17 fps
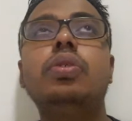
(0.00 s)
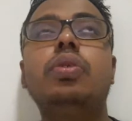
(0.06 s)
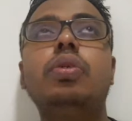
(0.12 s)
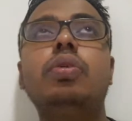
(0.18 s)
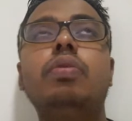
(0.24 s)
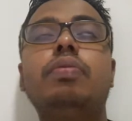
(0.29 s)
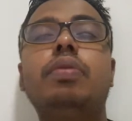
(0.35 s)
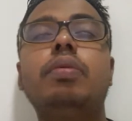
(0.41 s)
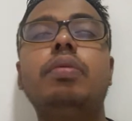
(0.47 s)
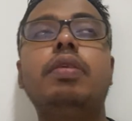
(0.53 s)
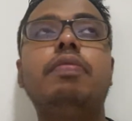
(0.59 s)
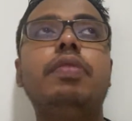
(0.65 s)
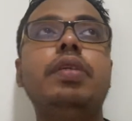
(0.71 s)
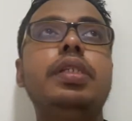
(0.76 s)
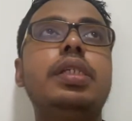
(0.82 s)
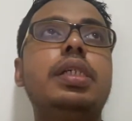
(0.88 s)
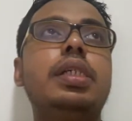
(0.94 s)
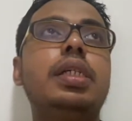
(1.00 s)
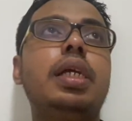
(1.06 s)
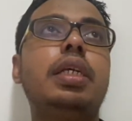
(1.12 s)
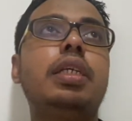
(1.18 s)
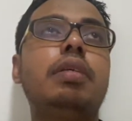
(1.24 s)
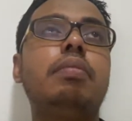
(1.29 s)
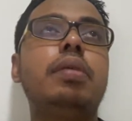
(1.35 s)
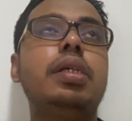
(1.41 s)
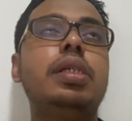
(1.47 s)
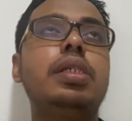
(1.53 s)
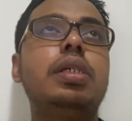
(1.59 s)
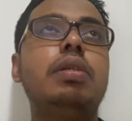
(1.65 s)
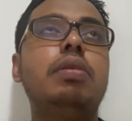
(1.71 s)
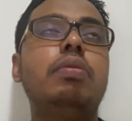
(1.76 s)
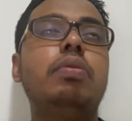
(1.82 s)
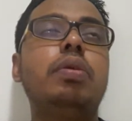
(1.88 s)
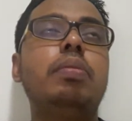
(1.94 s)
So from the physical
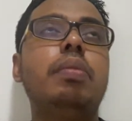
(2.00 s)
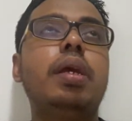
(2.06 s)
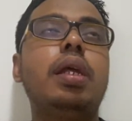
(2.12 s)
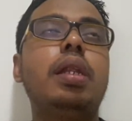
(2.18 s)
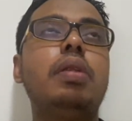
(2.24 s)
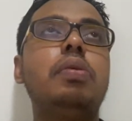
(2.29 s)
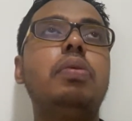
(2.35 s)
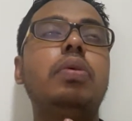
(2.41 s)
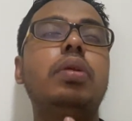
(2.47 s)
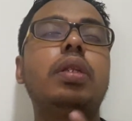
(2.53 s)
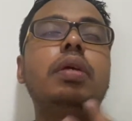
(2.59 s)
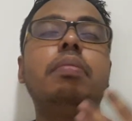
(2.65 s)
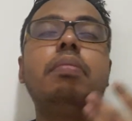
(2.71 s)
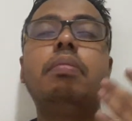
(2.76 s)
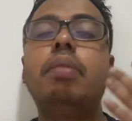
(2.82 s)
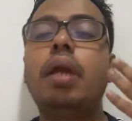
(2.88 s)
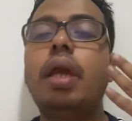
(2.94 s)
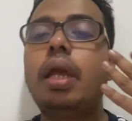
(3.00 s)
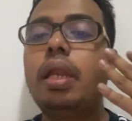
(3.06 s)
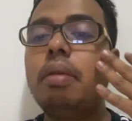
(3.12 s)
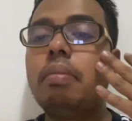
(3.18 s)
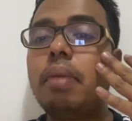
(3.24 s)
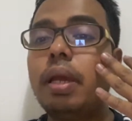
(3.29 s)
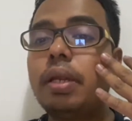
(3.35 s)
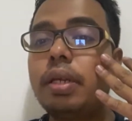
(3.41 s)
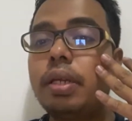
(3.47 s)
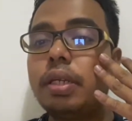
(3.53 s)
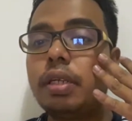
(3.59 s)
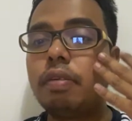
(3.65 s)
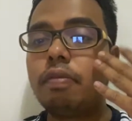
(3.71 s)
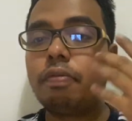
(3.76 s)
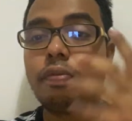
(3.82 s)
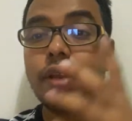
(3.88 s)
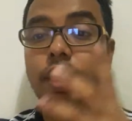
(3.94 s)
examination, we may look the any
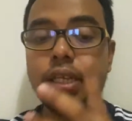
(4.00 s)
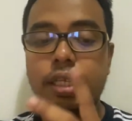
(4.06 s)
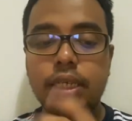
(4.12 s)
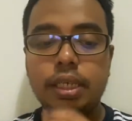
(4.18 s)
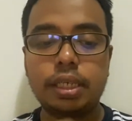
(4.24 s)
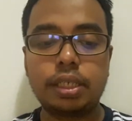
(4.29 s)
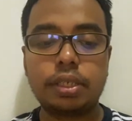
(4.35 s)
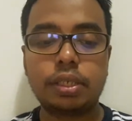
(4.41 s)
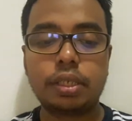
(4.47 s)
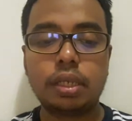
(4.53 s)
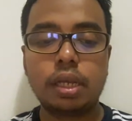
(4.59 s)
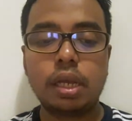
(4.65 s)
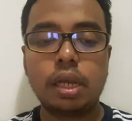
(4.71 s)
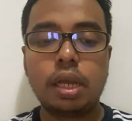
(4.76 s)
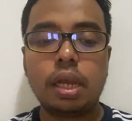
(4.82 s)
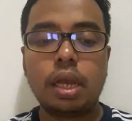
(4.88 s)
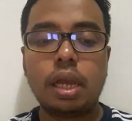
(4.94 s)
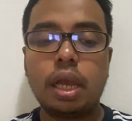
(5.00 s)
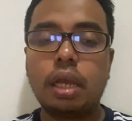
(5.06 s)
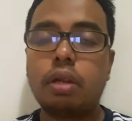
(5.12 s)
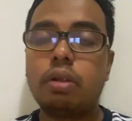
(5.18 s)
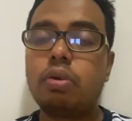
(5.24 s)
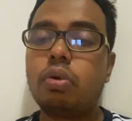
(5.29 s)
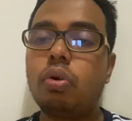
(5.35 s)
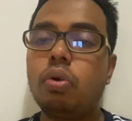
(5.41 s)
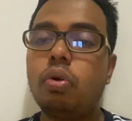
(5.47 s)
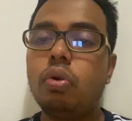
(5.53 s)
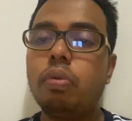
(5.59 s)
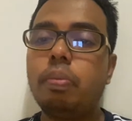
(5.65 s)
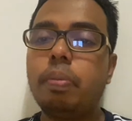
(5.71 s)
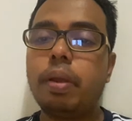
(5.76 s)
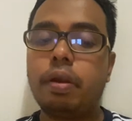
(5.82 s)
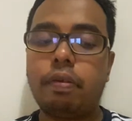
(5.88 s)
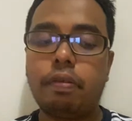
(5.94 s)
mitral fascias and
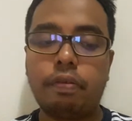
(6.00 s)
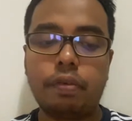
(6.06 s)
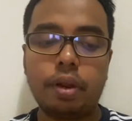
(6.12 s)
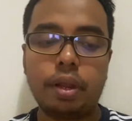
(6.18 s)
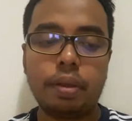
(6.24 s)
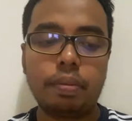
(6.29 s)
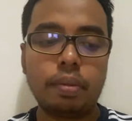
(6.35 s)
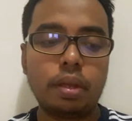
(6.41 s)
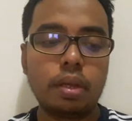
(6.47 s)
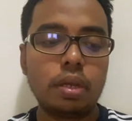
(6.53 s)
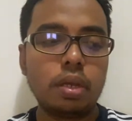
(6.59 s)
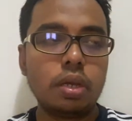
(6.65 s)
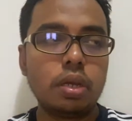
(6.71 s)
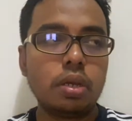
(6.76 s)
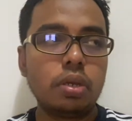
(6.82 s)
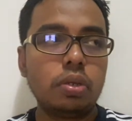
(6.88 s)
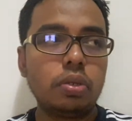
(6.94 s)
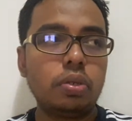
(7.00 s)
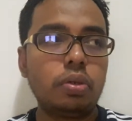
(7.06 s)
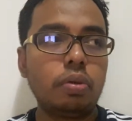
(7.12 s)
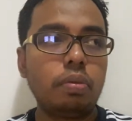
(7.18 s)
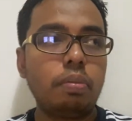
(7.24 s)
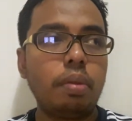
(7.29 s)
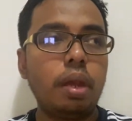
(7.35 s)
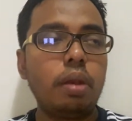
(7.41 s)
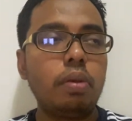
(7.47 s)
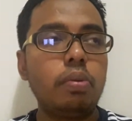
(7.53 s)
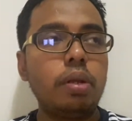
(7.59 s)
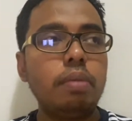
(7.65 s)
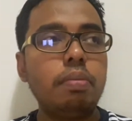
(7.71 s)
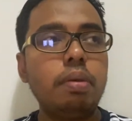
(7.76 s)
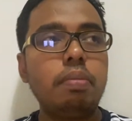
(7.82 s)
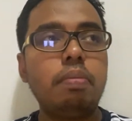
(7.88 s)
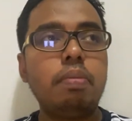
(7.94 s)
cold periphery. So manual
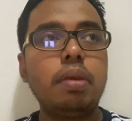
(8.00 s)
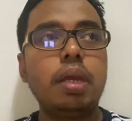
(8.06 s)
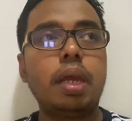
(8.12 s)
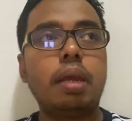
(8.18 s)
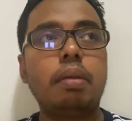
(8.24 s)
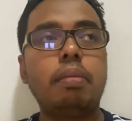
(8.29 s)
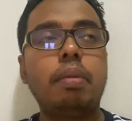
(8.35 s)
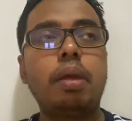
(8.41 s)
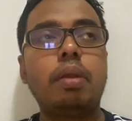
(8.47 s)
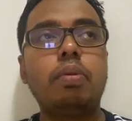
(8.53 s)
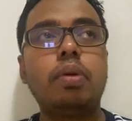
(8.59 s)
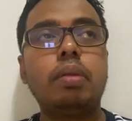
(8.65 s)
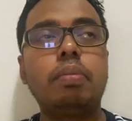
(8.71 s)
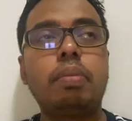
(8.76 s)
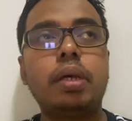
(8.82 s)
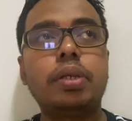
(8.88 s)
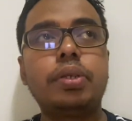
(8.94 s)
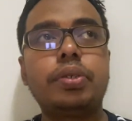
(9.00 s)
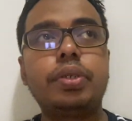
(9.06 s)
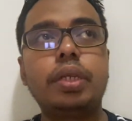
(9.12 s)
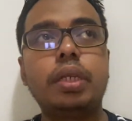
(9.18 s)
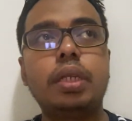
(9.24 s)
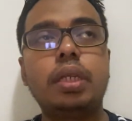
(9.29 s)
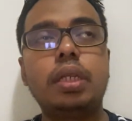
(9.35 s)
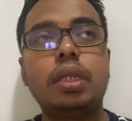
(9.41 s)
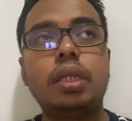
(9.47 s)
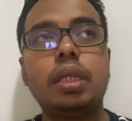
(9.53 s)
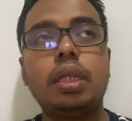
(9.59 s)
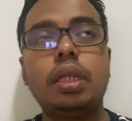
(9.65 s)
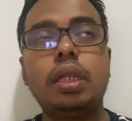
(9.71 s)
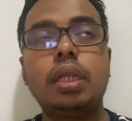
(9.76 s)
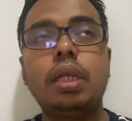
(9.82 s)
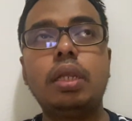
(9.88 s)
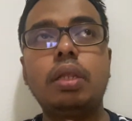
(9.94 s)
BP and manual pulse rate
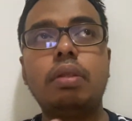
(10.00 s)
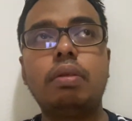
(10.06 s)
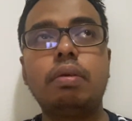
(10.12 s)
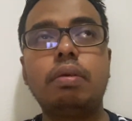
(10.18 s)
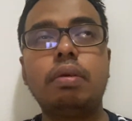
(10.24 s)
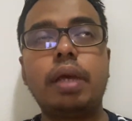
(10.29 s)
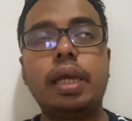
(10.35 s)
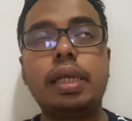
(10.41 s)
need to